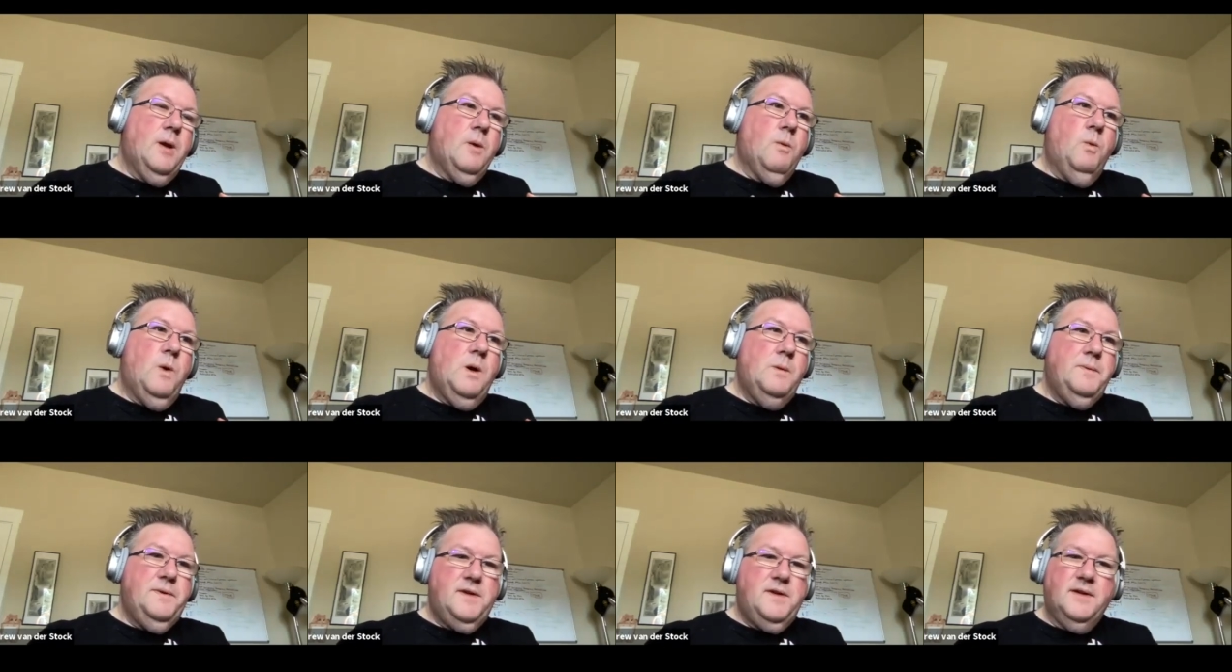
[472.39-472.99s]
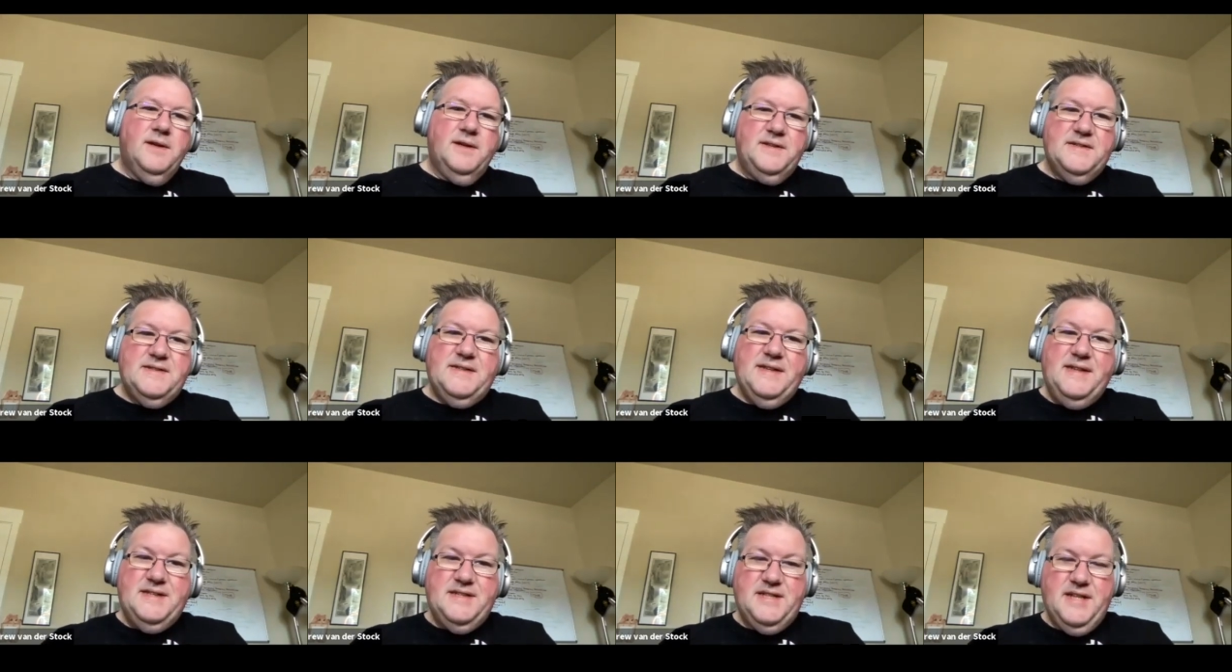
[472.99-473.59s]
what would you like to
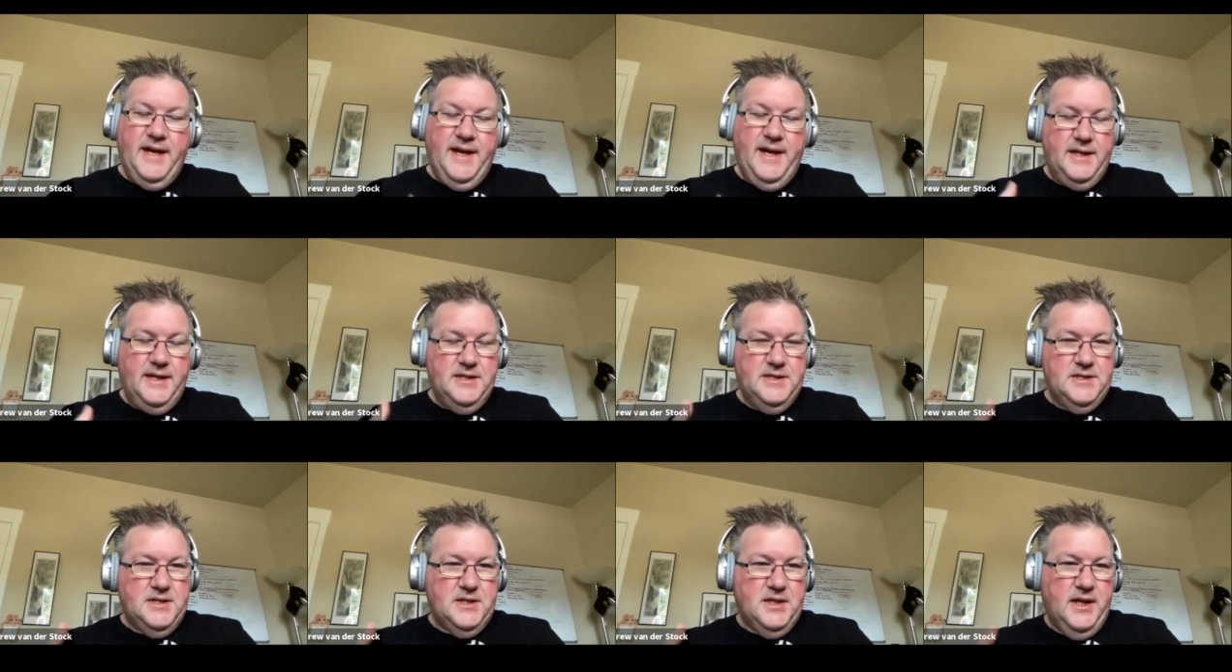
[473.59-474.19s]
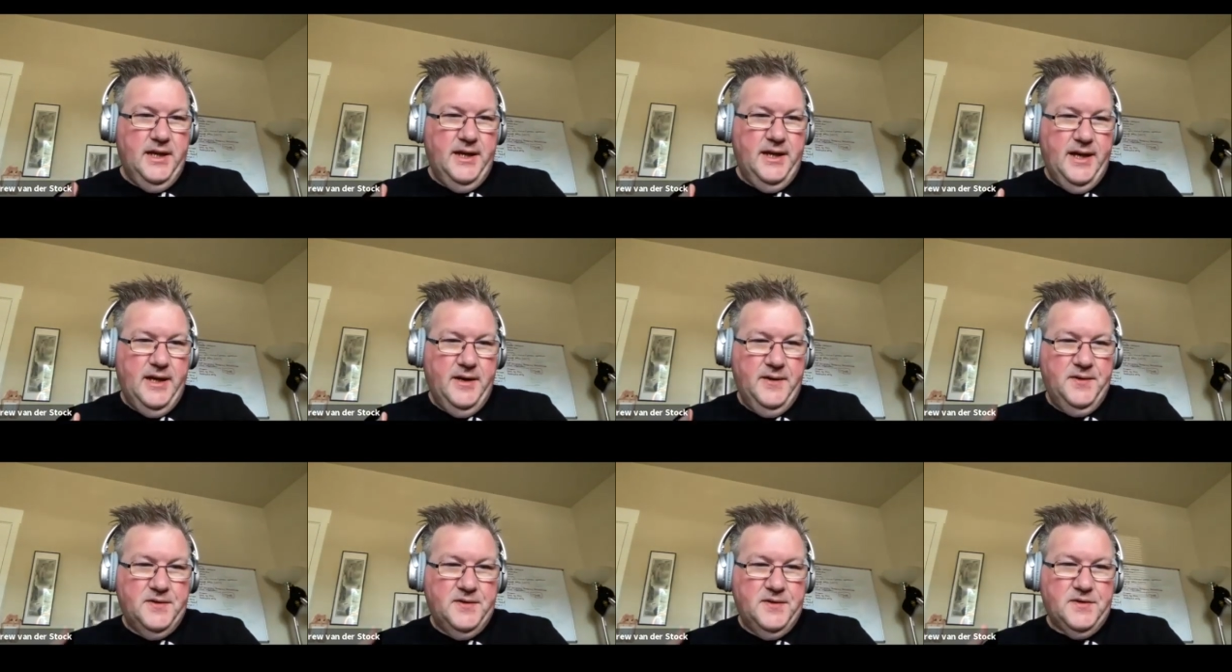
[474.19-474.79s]
see change in our
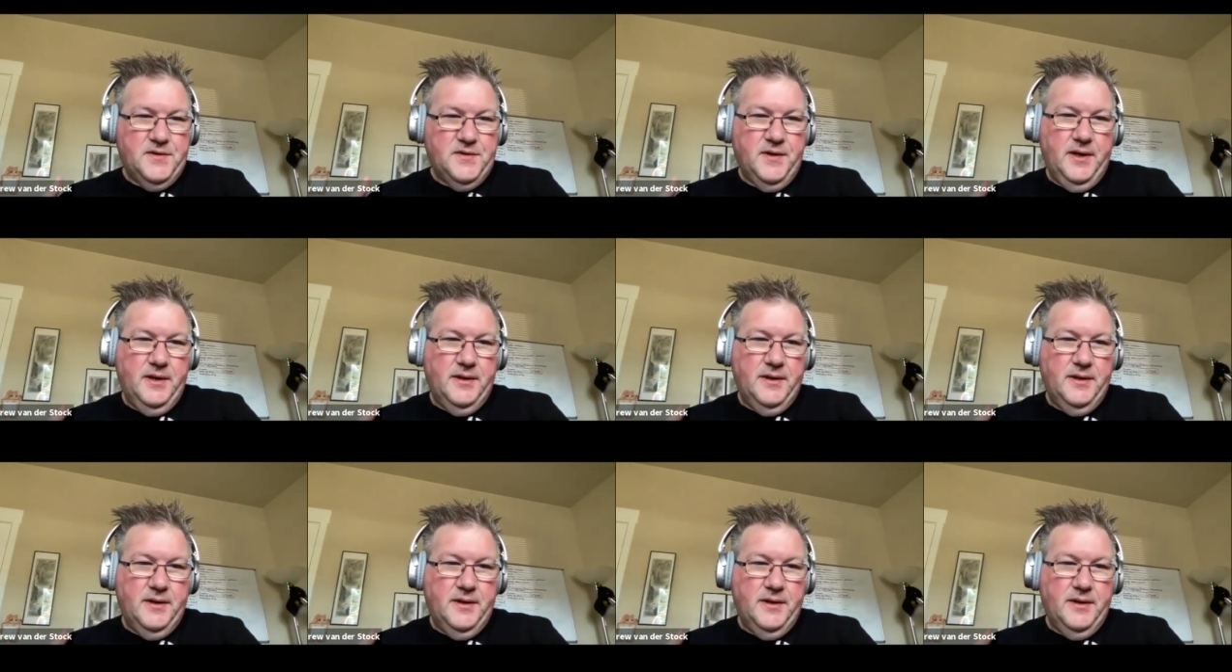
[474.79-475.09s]
industry?